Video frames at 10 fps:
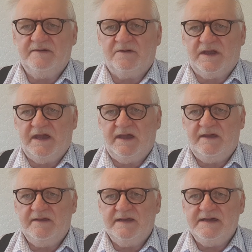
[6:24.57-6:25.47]

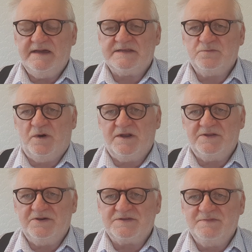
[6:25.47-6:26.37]
okay, it's one of
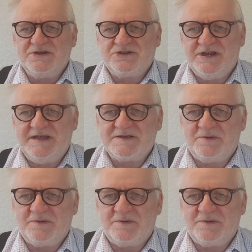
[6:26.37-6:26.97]
those machines